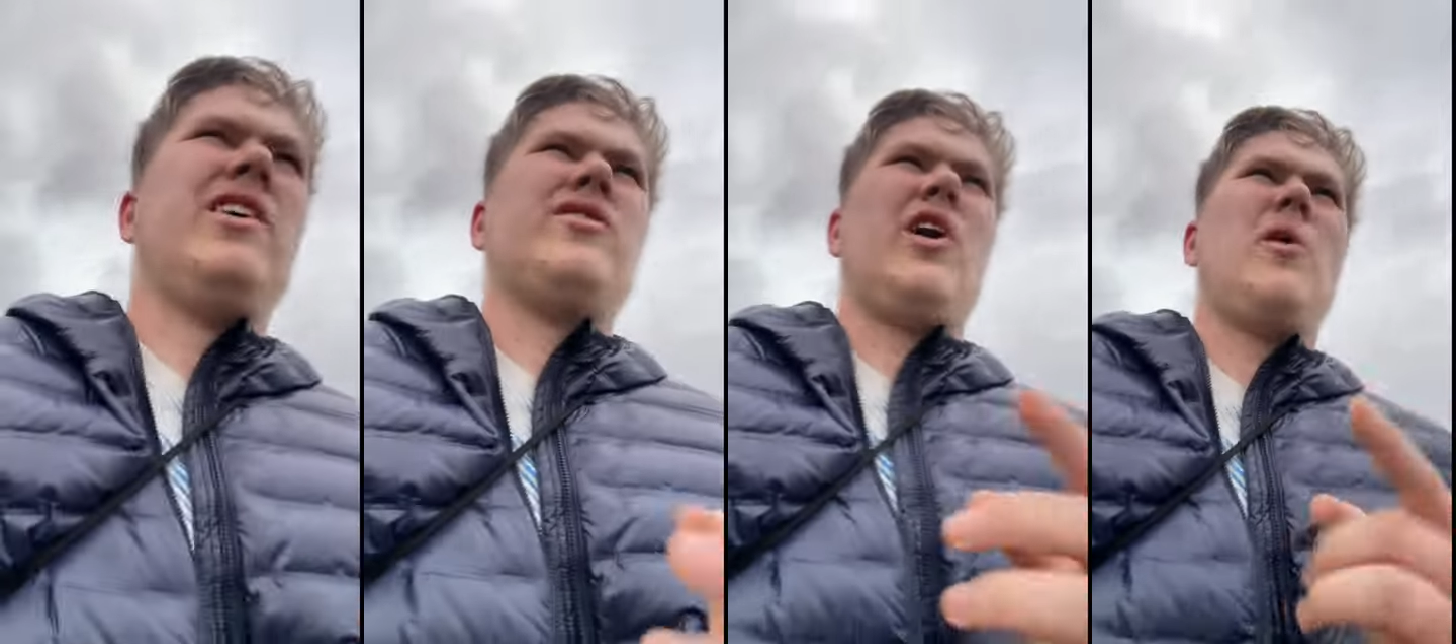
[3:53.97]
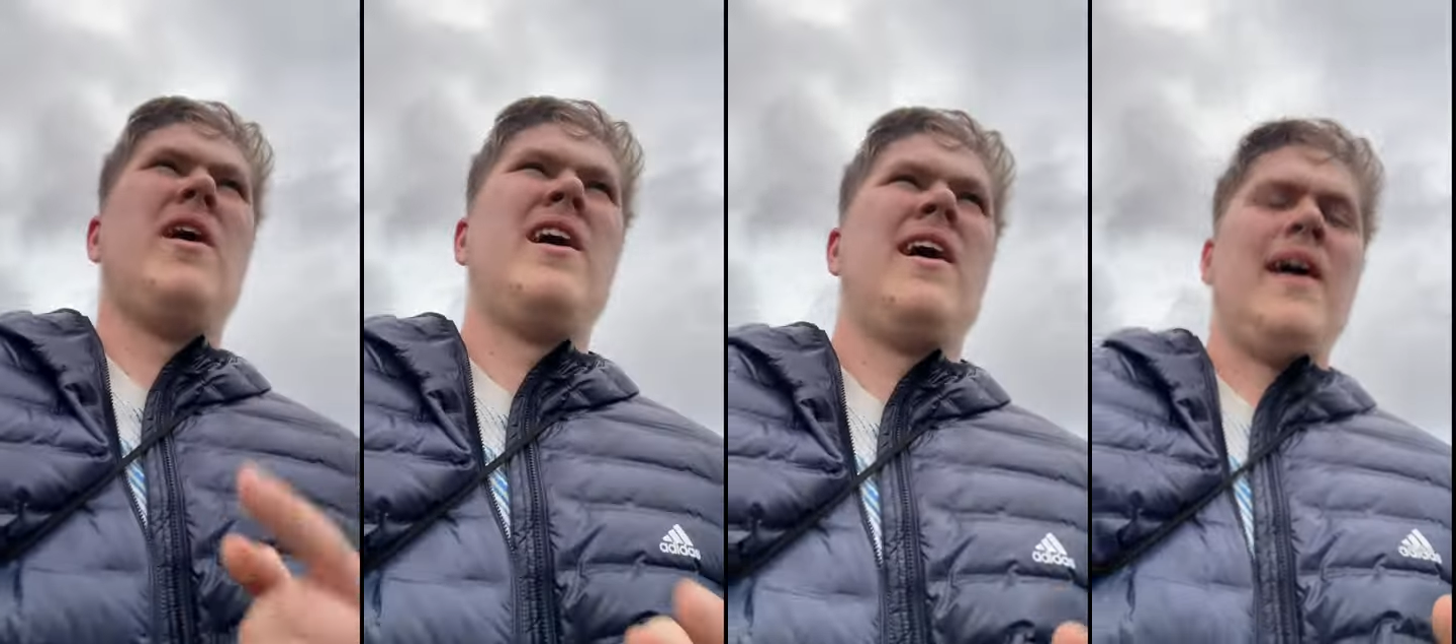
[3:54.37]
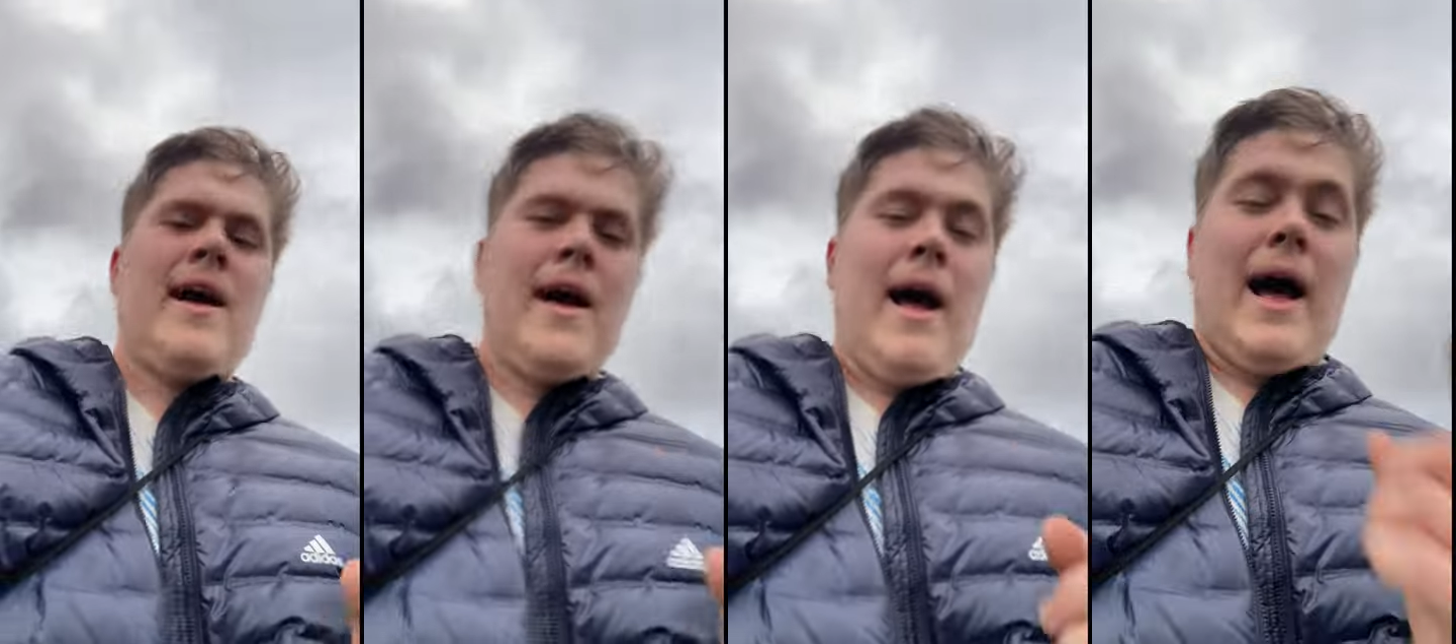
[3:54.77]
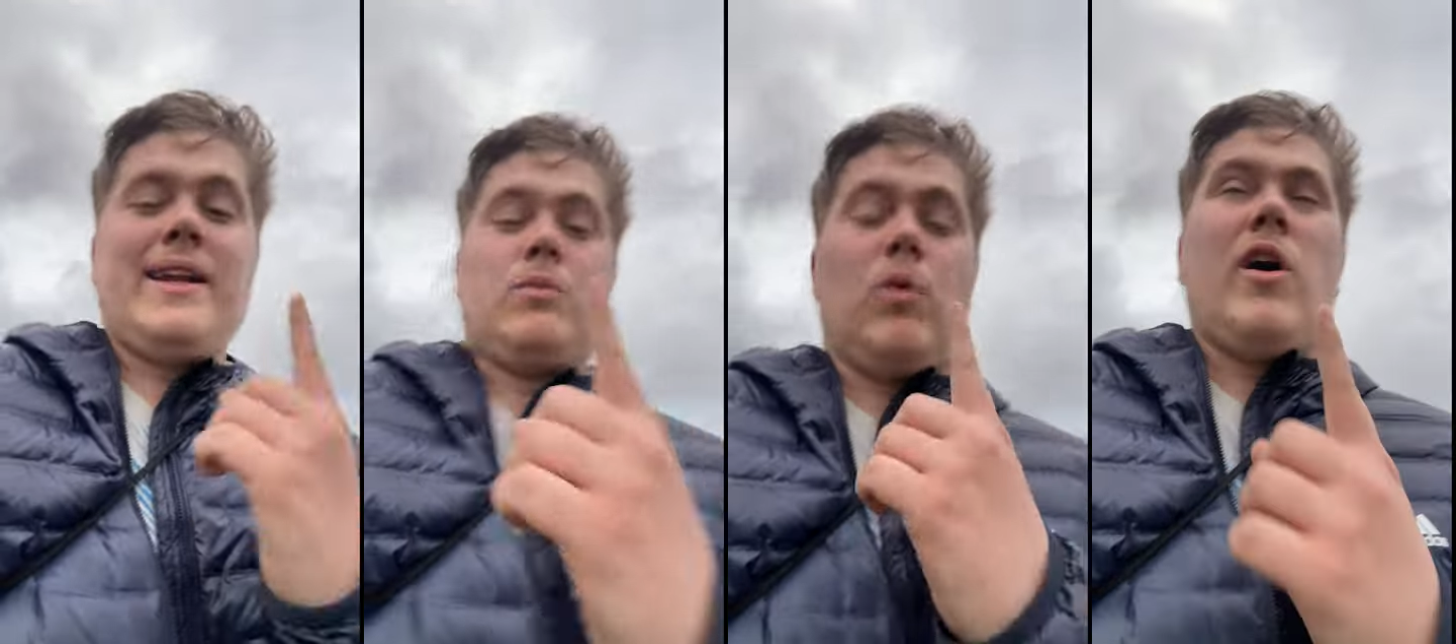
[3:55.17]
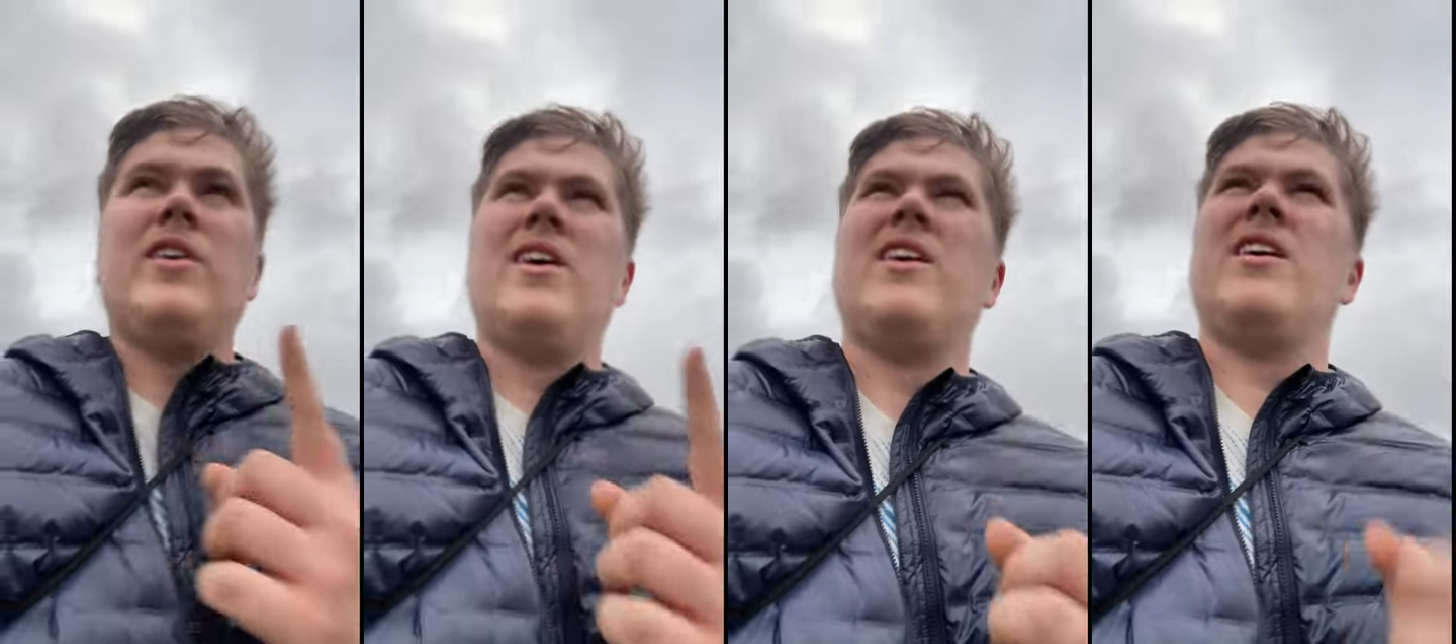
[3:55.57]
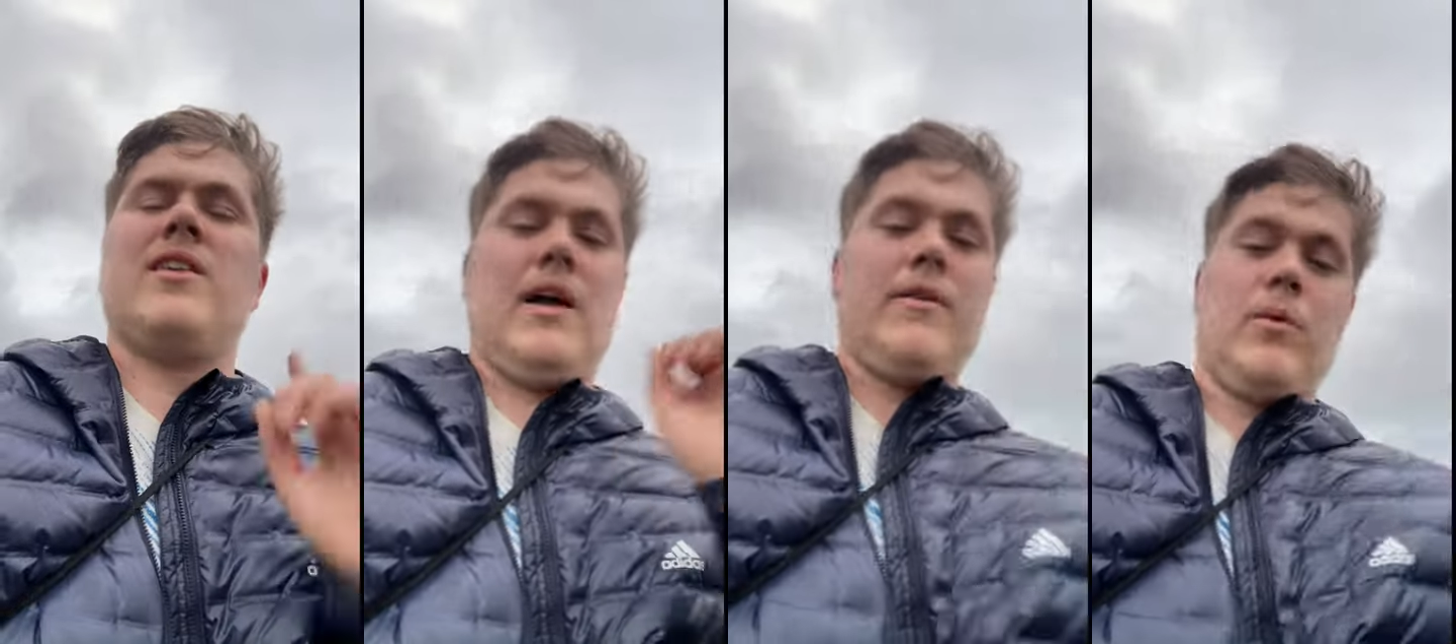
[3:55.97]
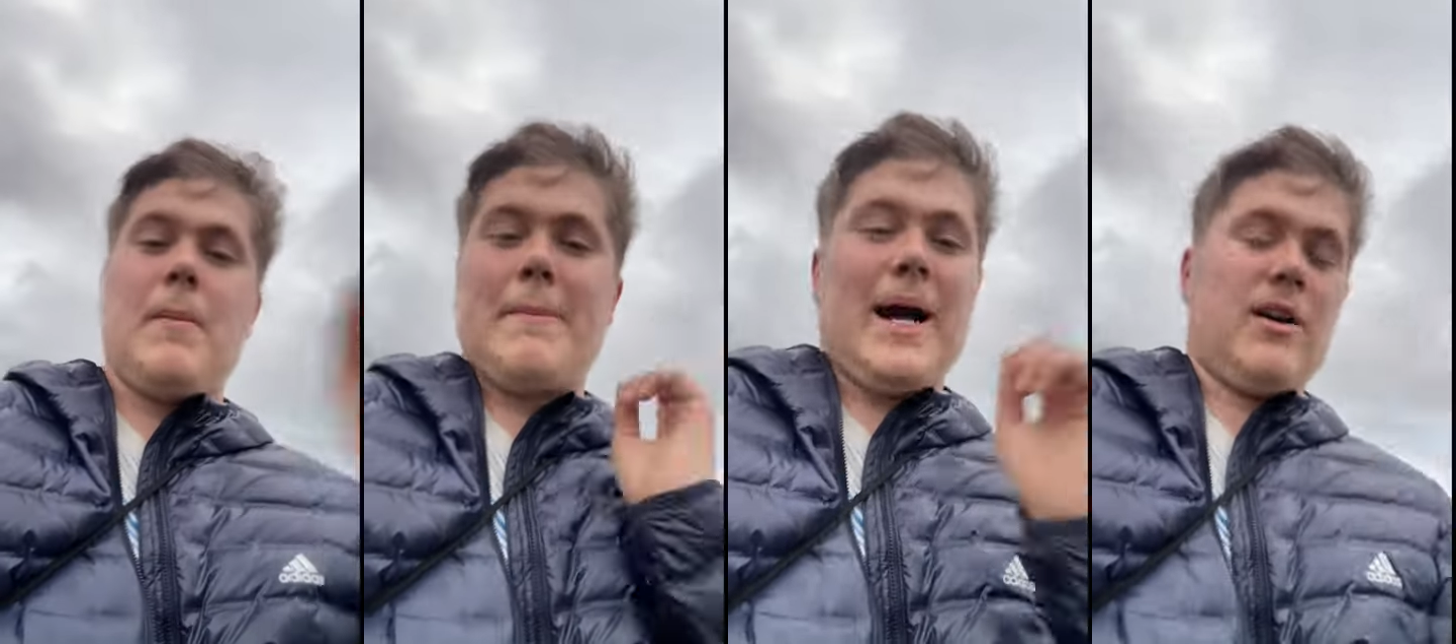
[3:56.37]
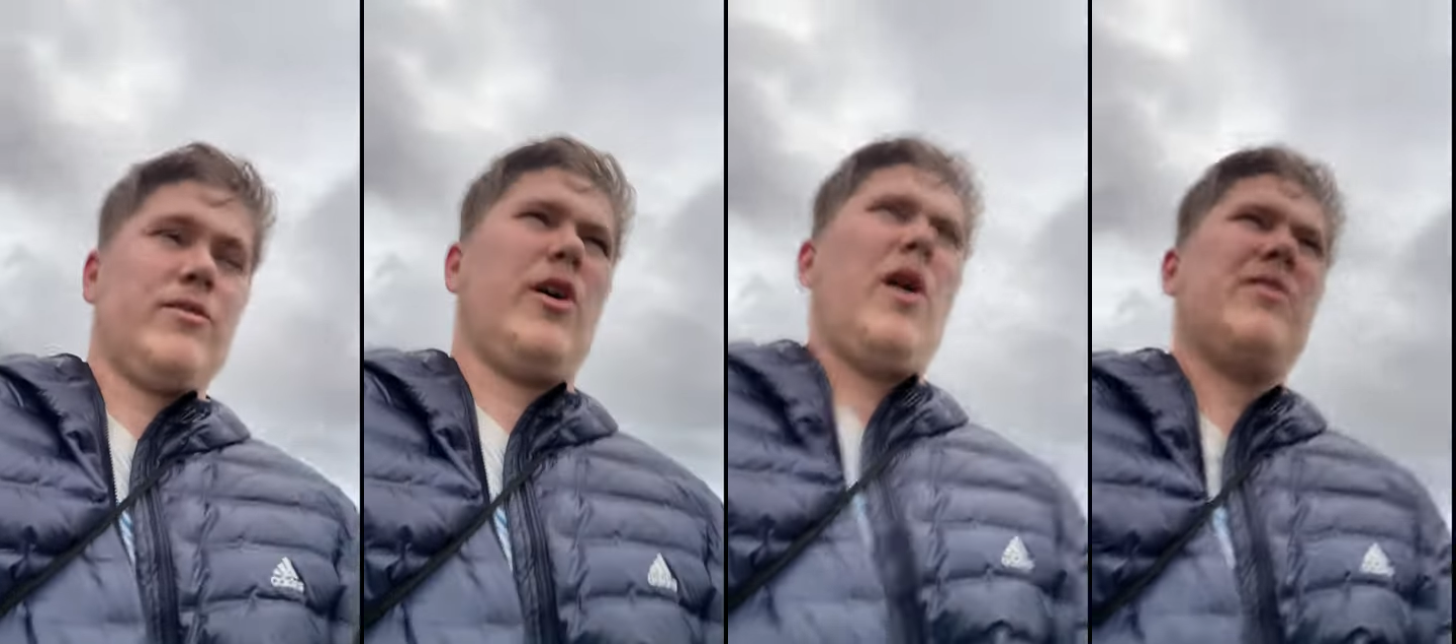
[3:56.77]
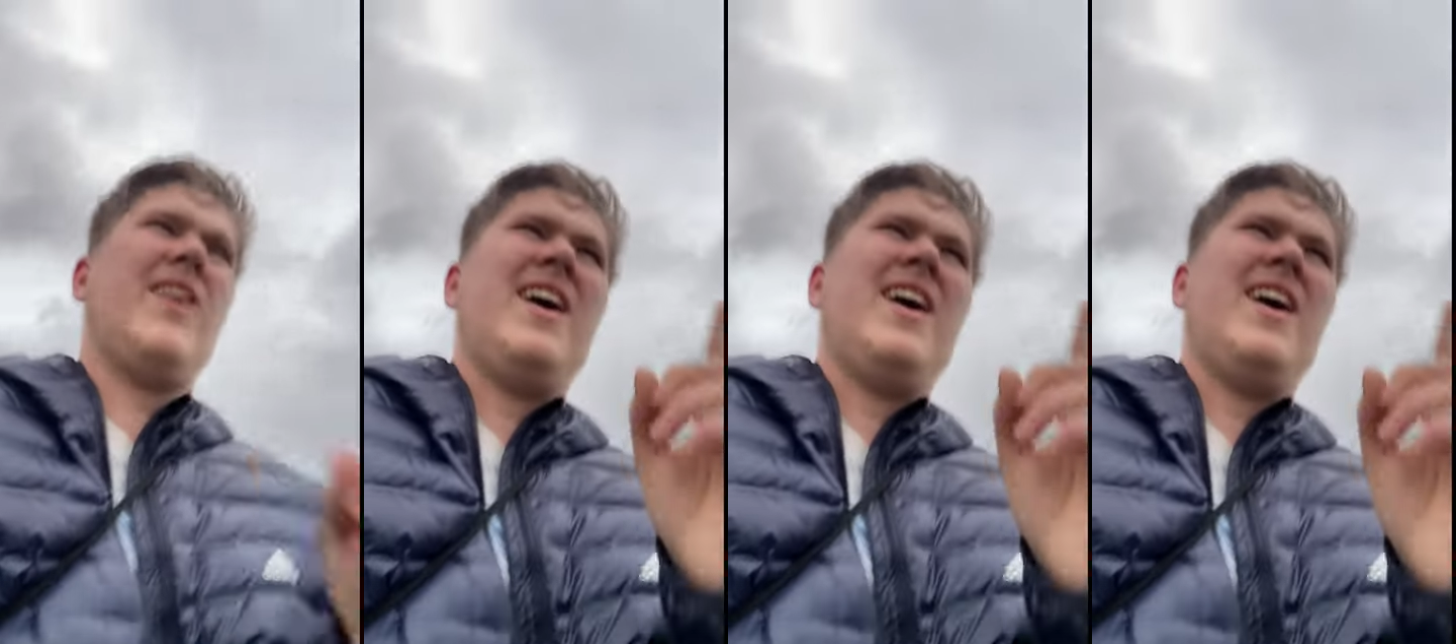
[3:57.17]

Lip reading: So I did one, like one back and forth,